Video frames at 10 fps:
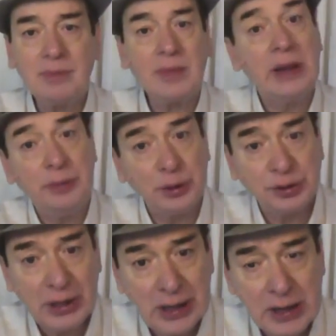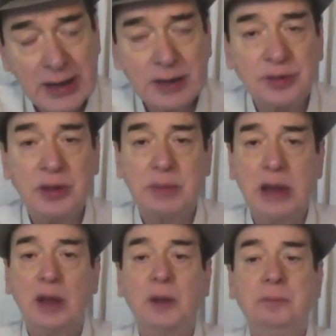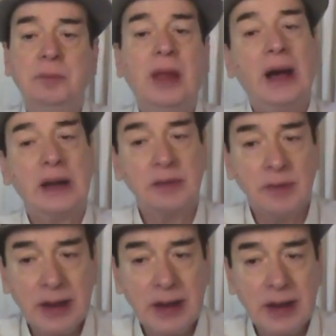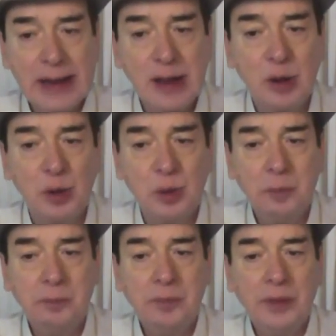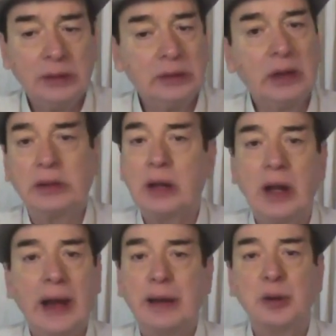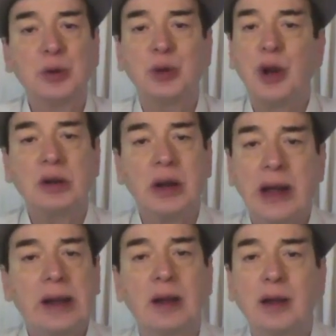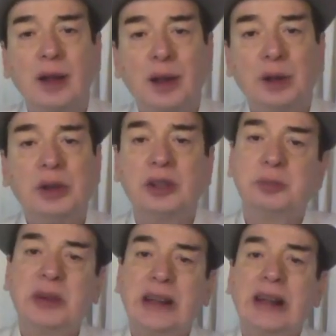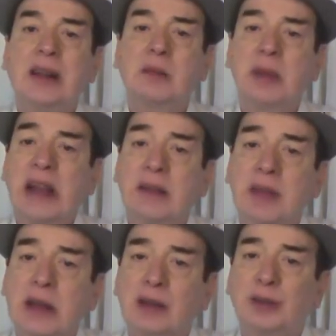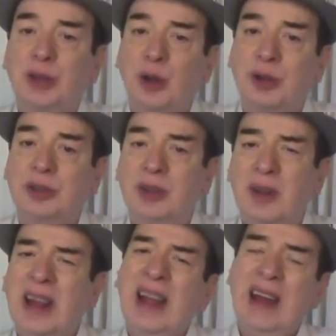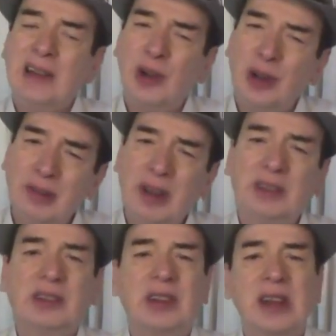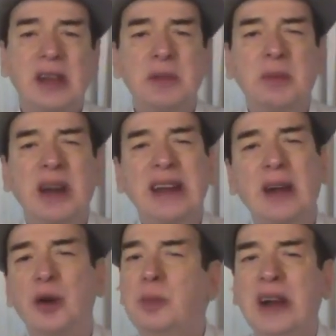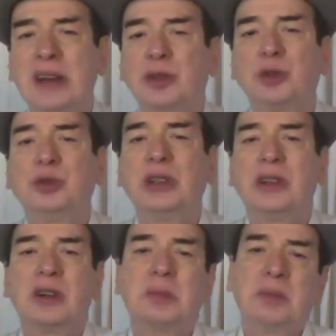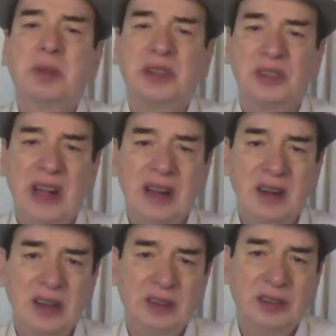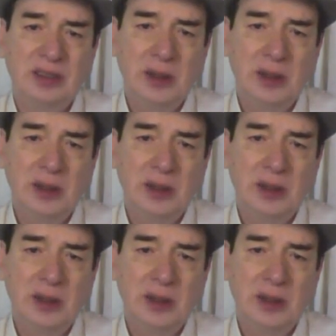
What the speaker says: if you're still in touch with me, I will tell you that I do not like this particular behavior of yours. And always, as I keep reminding, go by issues and not by personalities.